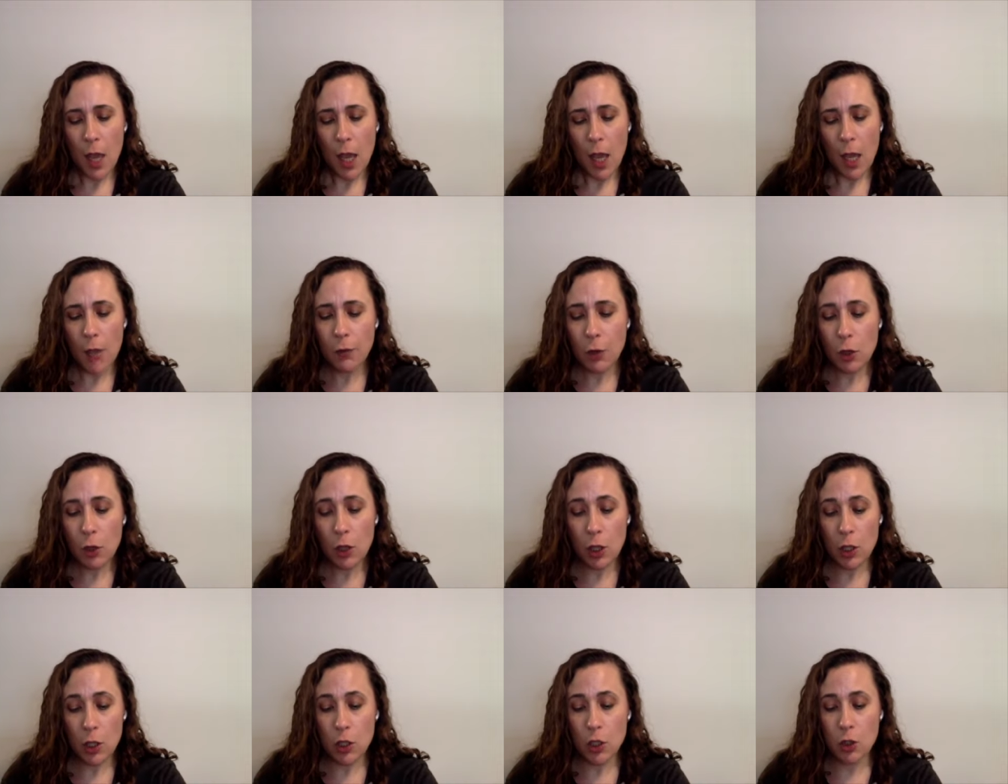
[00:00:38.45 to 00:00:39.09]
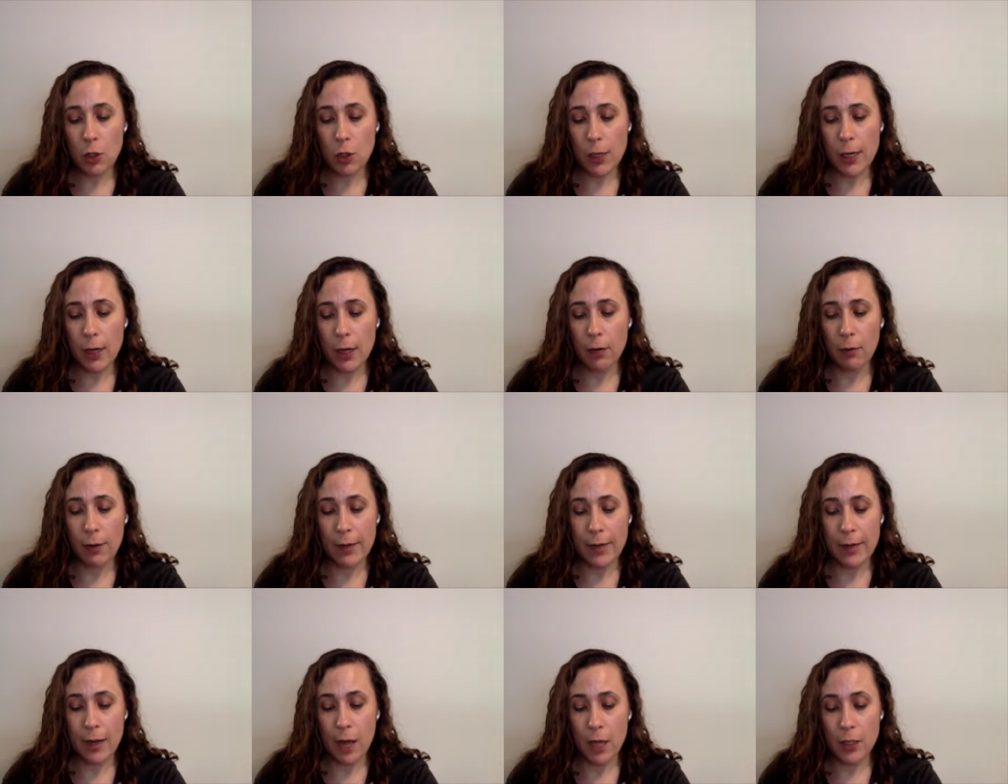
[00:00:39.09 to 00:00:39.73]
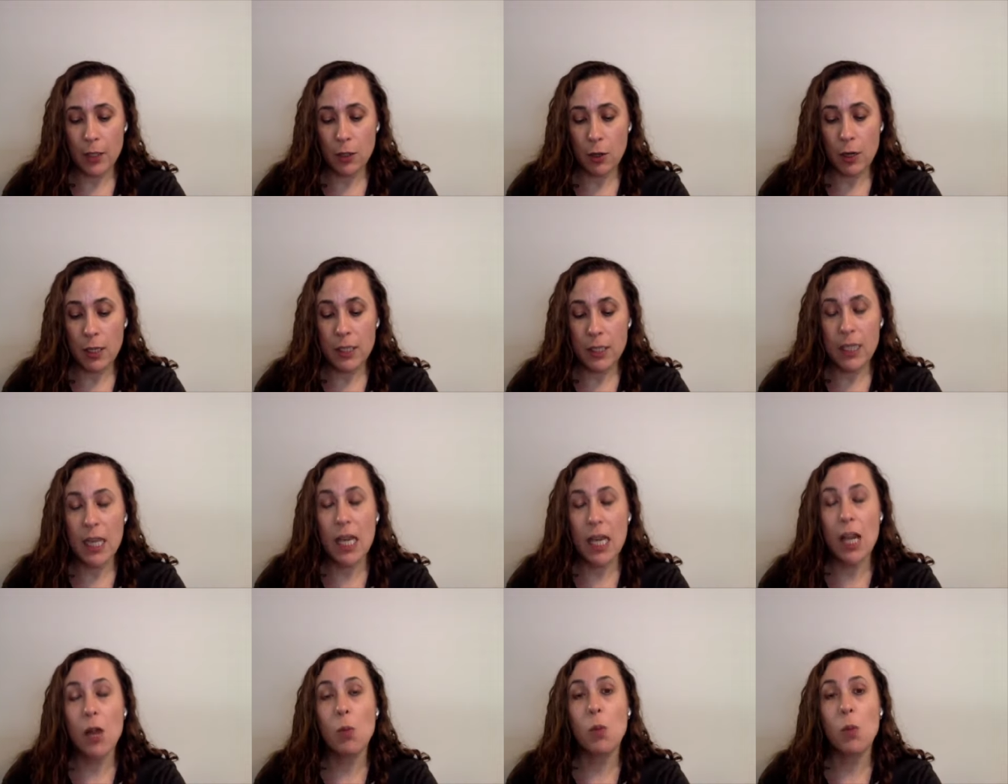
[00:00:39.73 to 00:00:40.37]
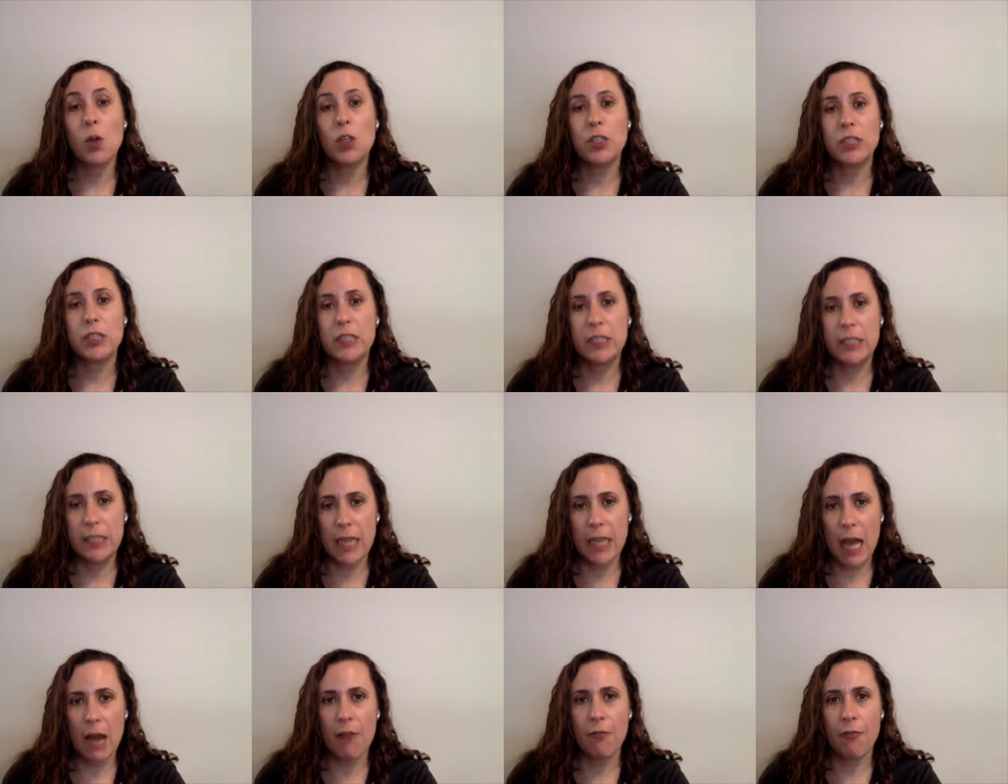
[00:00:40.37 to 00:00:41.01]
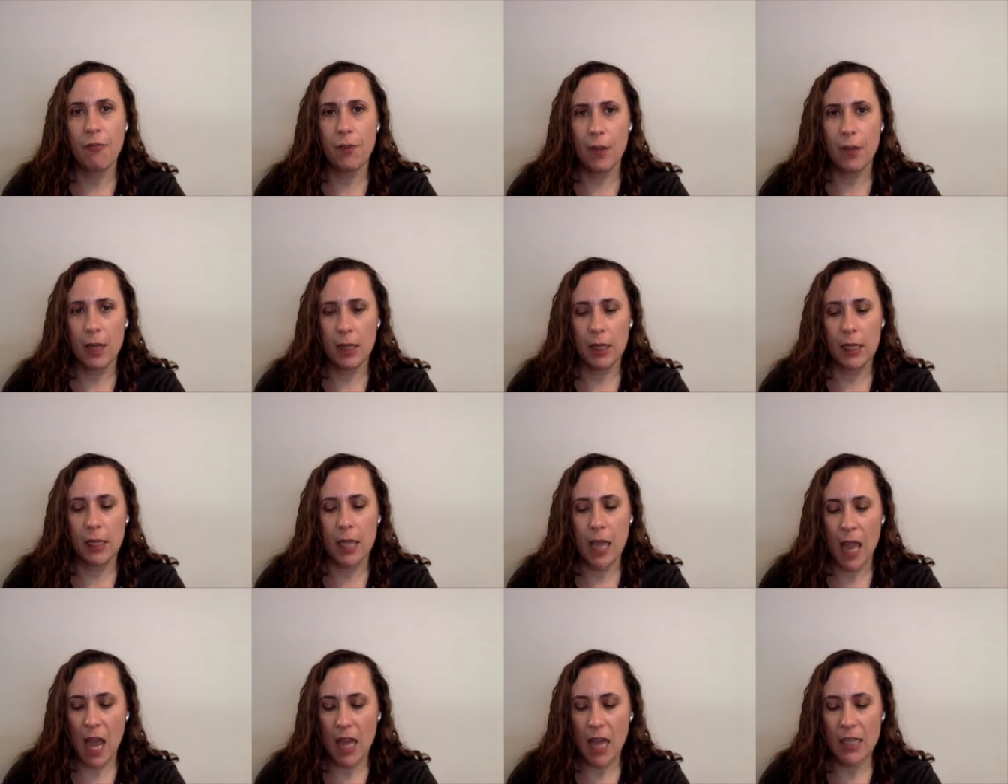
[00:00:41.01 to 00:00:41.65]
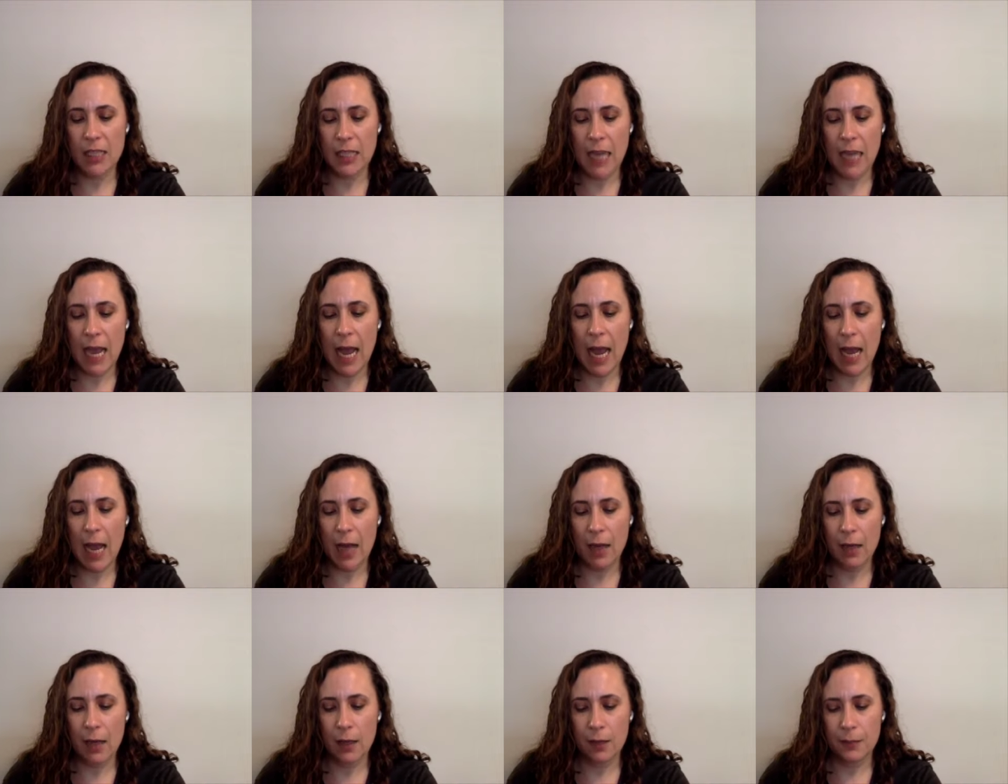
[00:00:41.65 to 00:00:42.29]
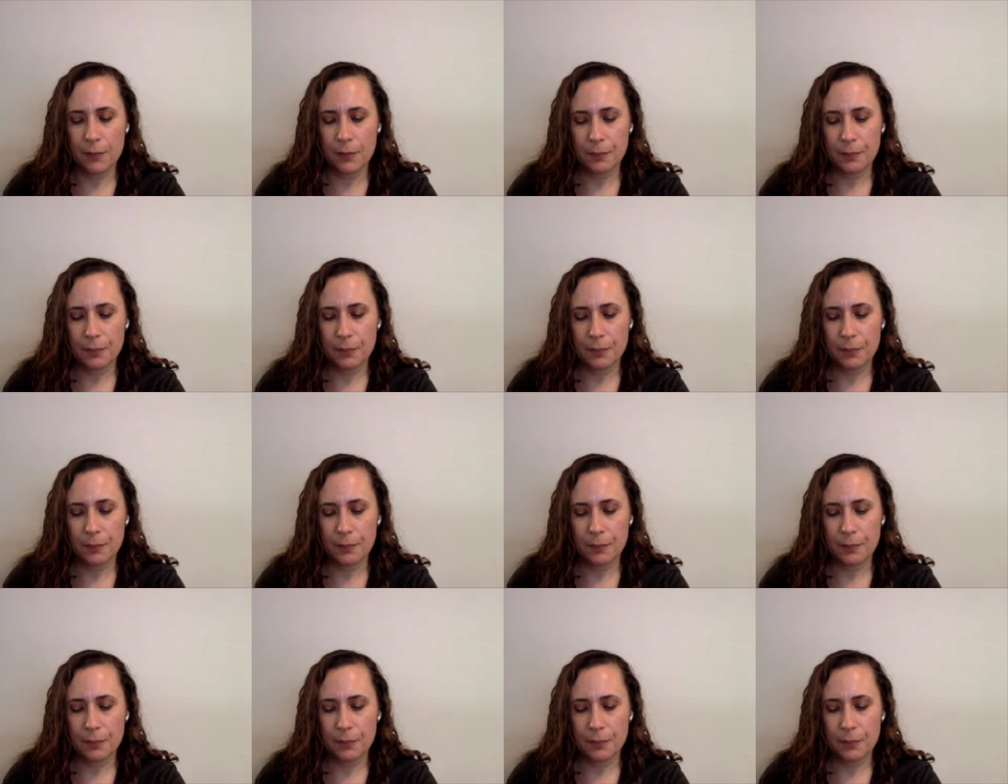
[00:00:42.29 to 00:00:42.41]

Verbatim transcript: If you look straight at a rhinoceros, it will definitely attack.